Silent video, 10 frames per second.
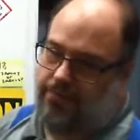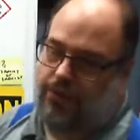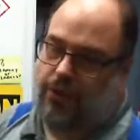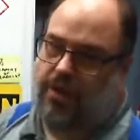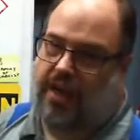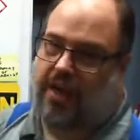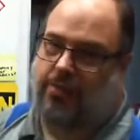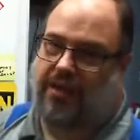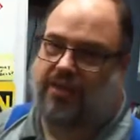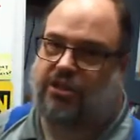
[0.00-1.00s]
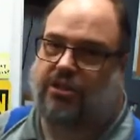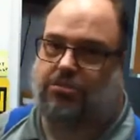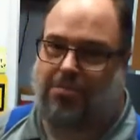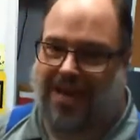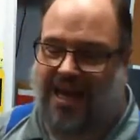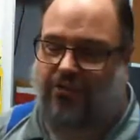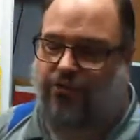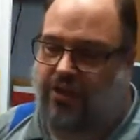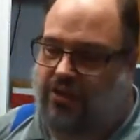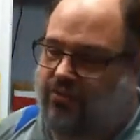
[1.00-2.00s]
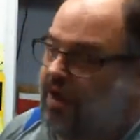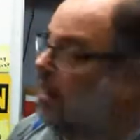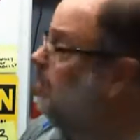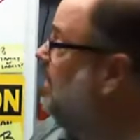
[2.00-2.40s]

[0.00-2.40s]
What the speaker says: Okay, it means it's bad for the environment.